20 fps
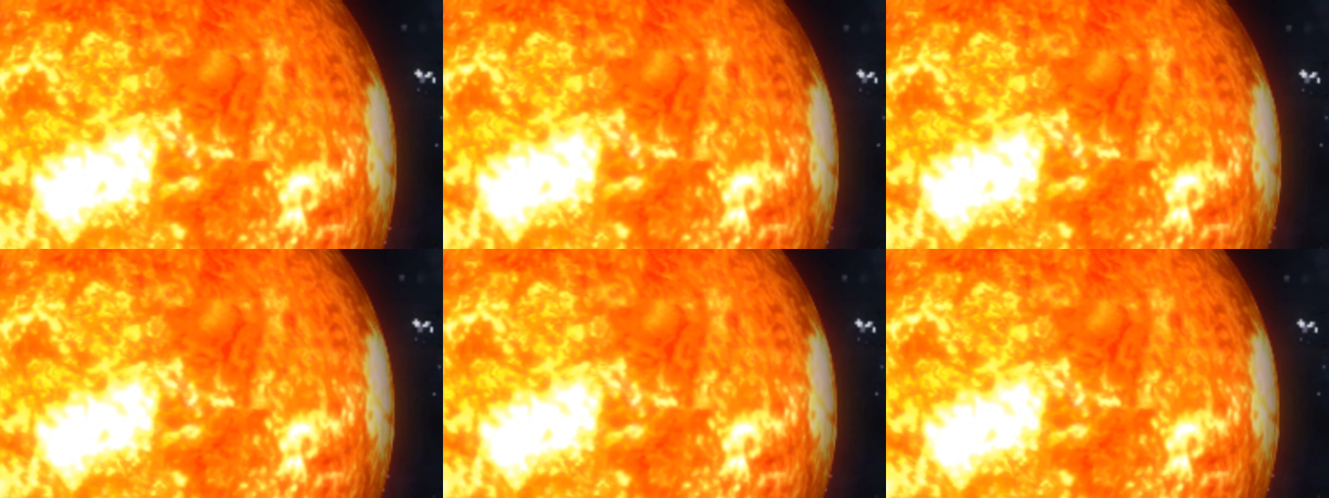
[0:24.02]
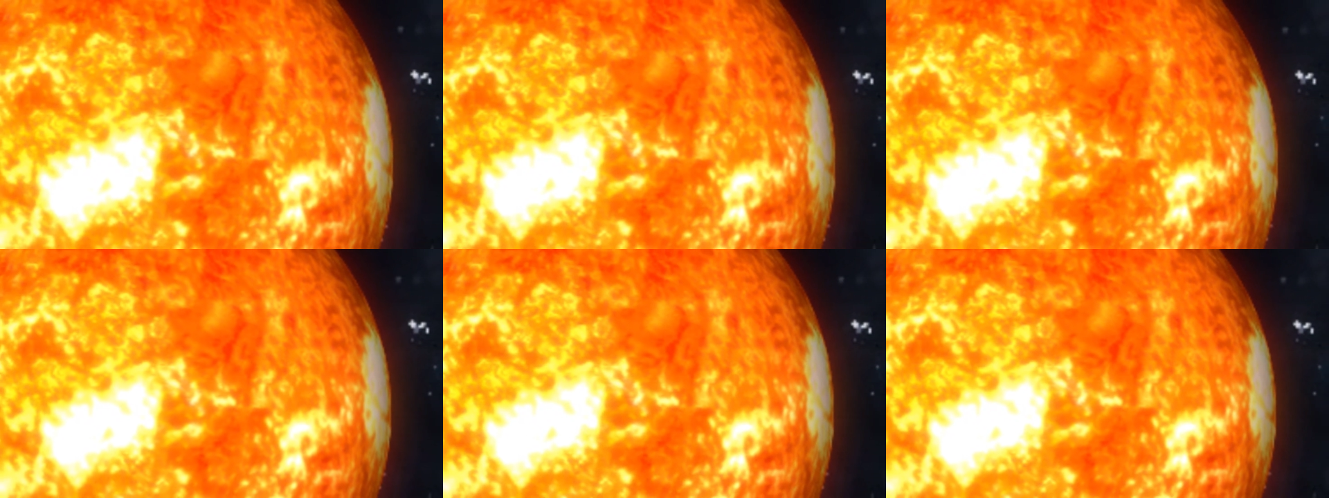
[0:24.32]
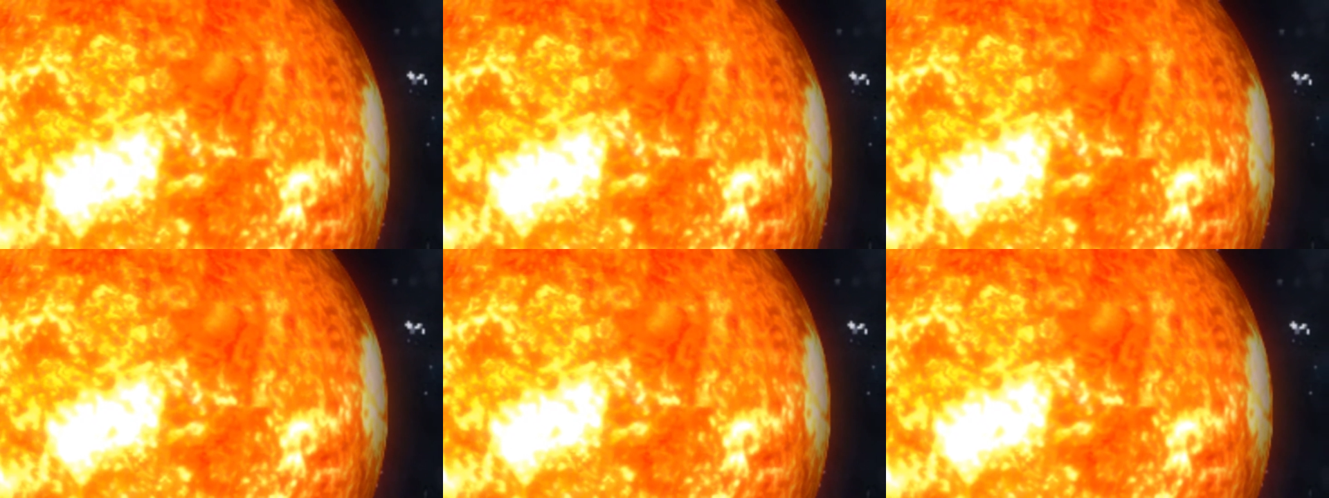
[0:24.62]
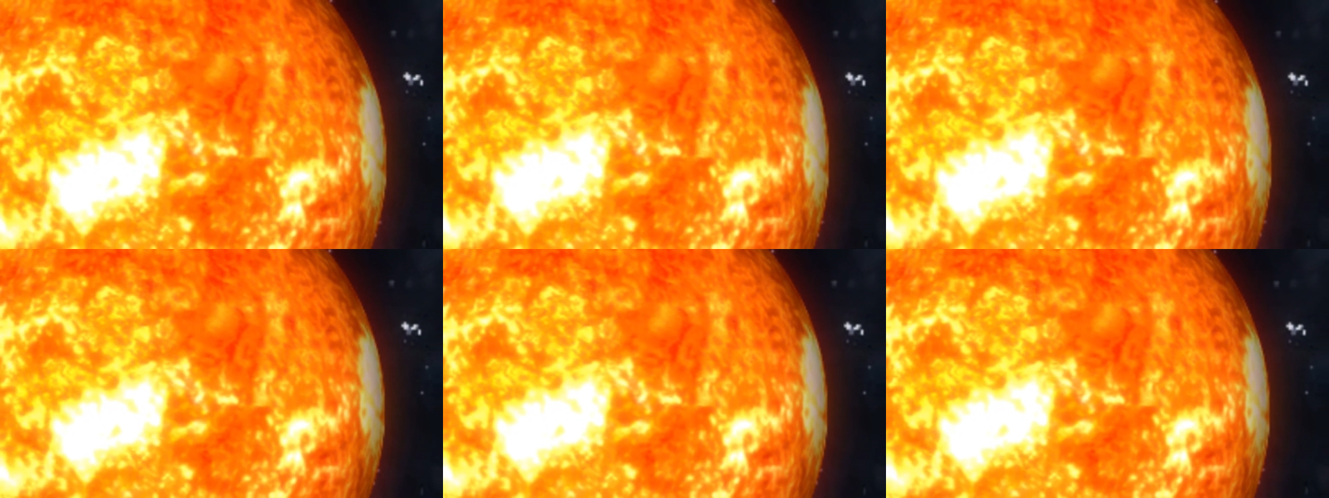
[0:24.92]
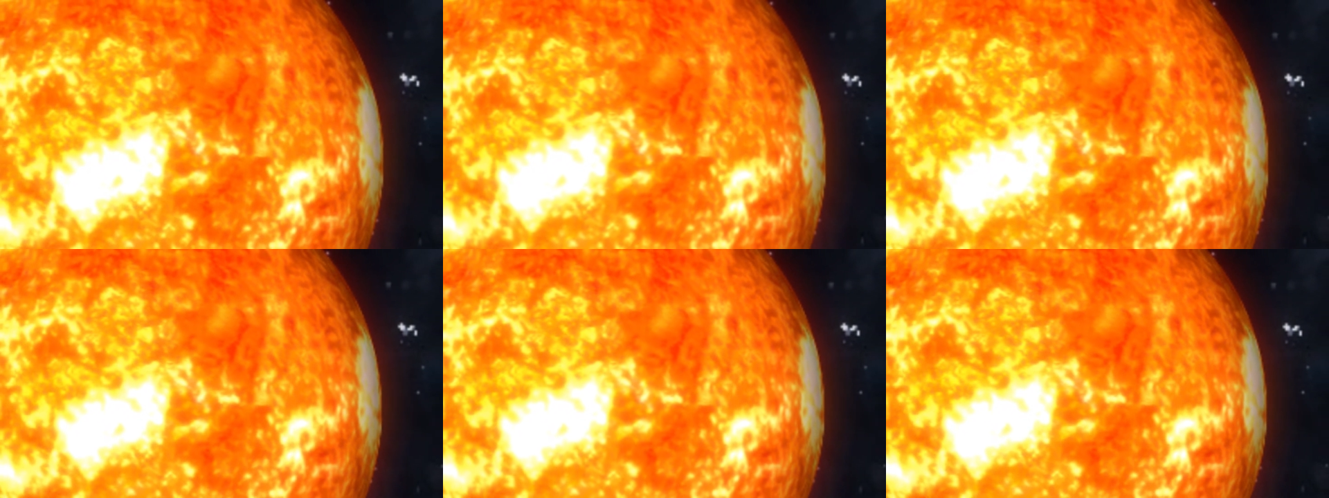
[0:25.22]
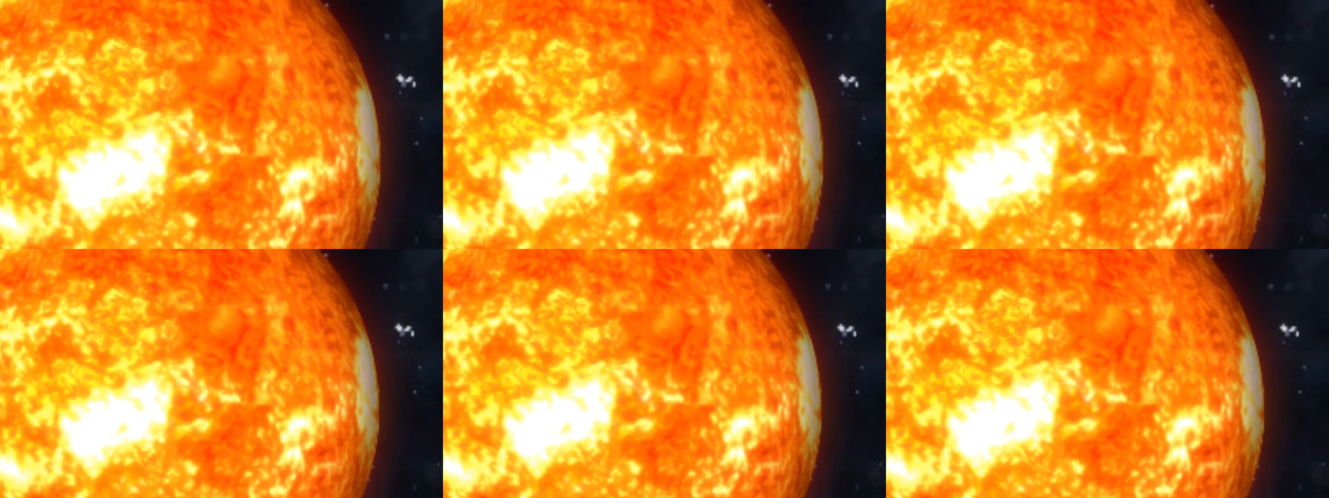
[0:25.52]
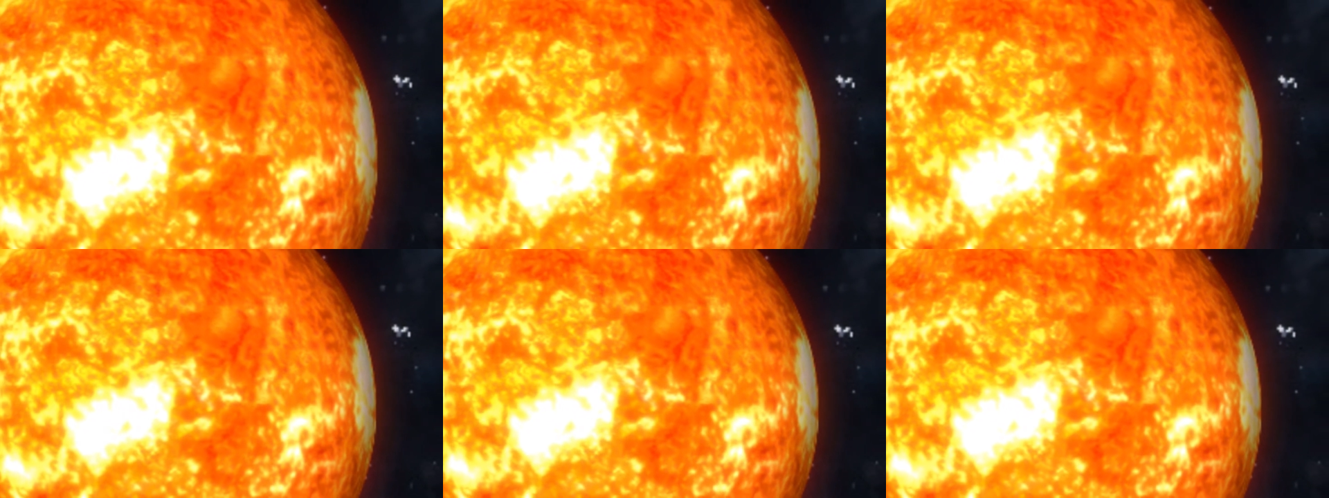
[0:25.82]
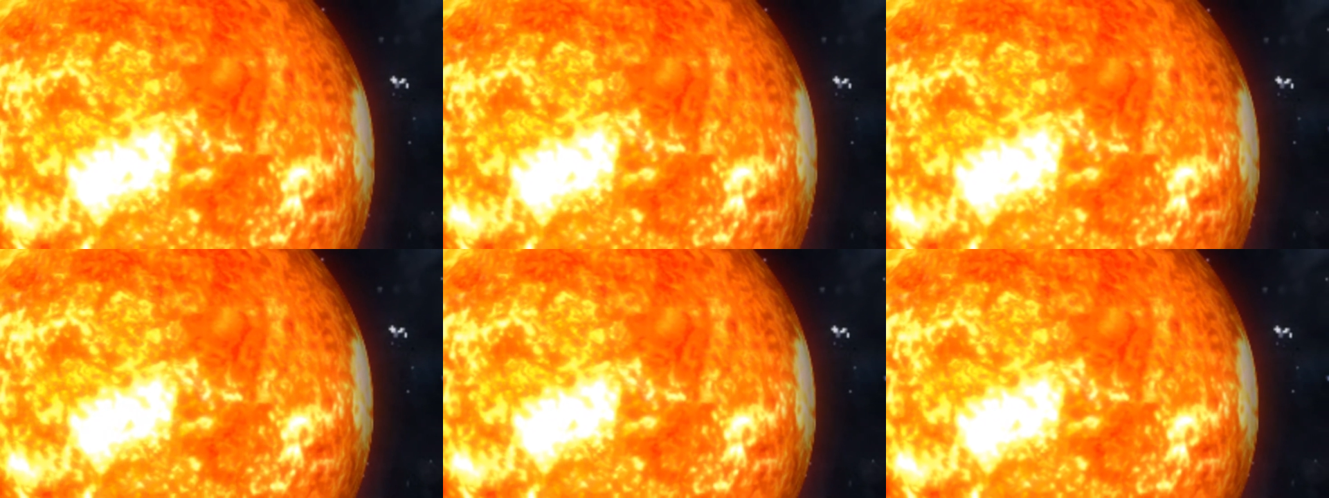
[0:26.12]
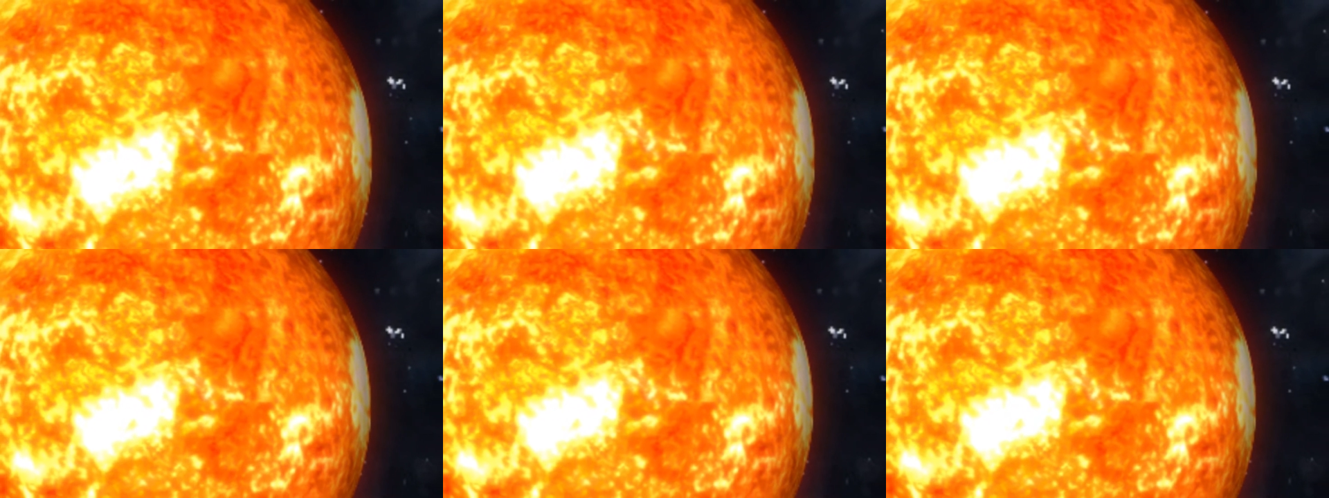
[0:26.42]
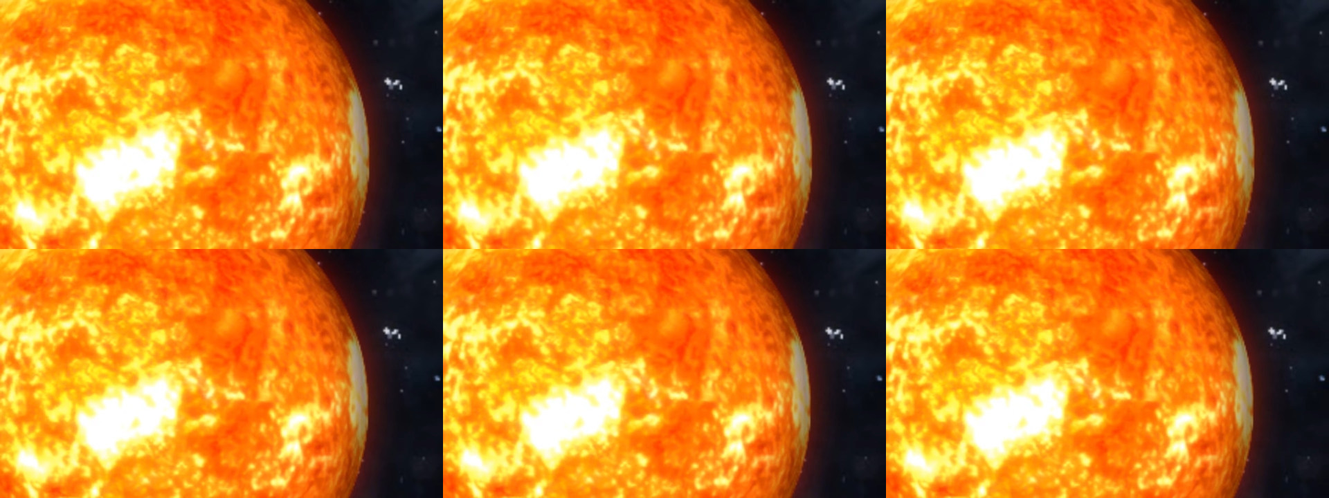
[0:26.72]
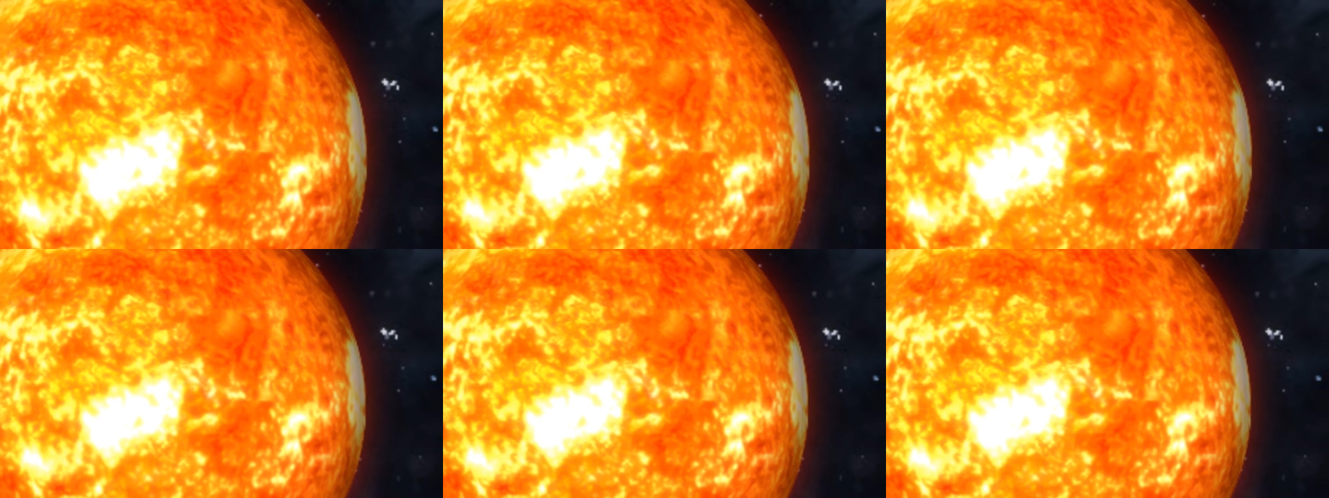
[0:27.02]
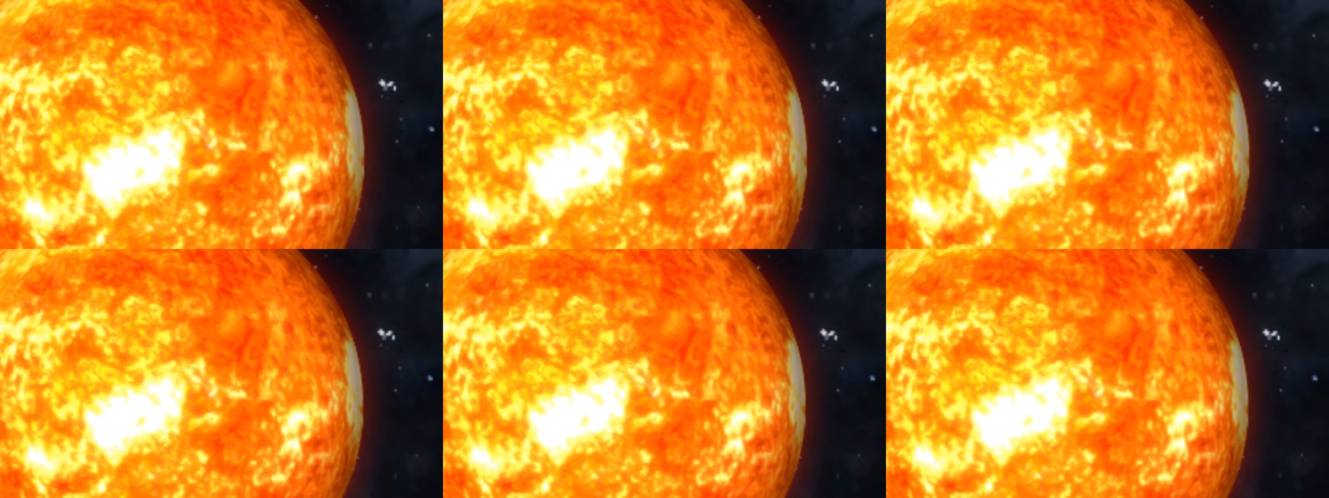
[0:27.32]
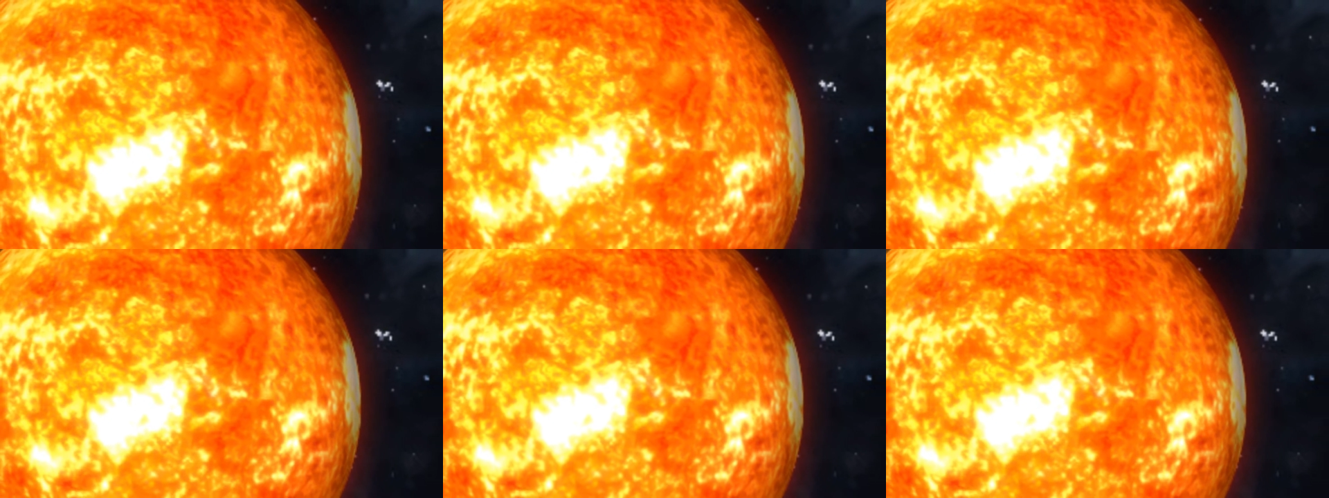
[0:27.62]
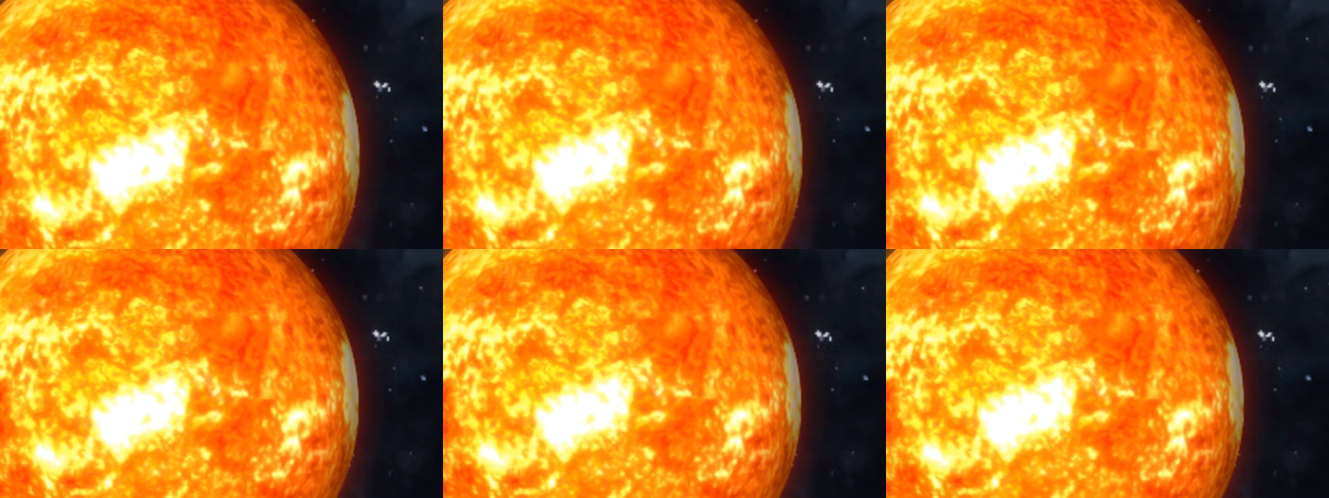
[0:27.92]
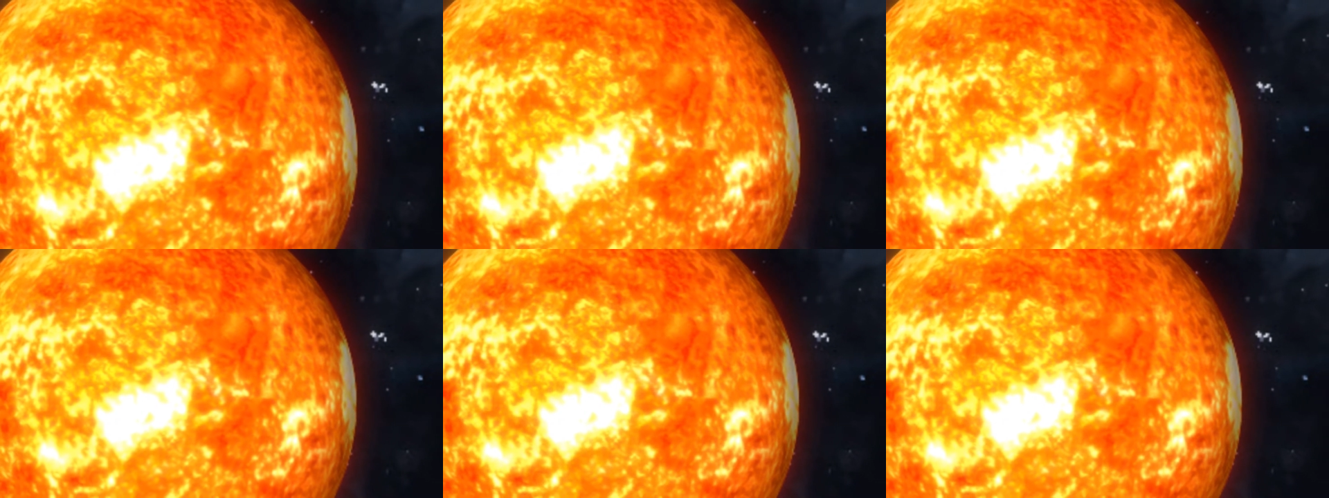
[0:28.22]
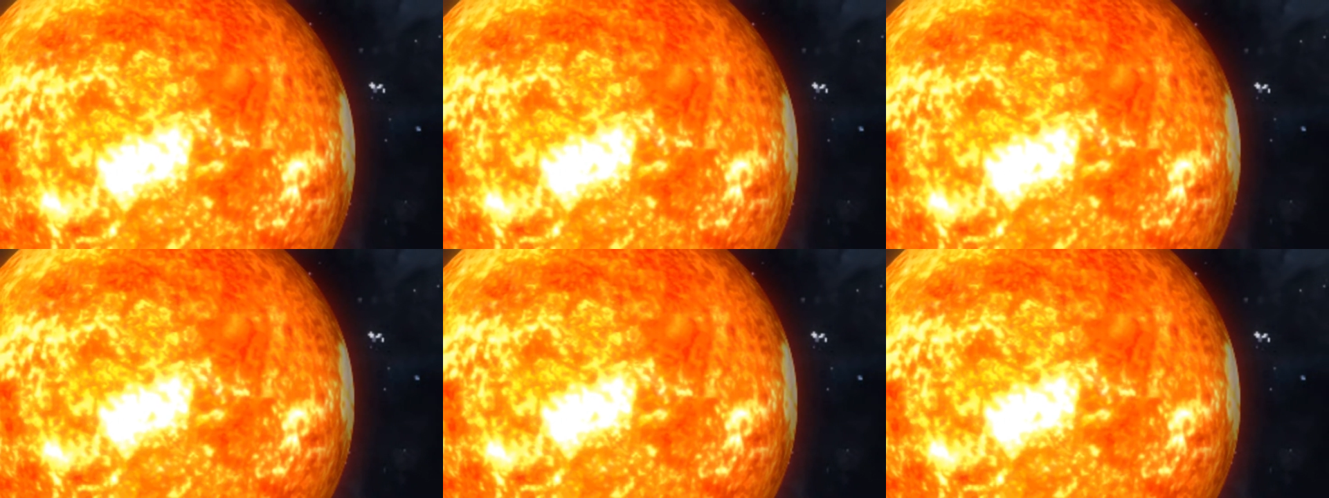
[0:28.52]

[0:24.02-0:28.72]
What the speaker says: (no speaker visible)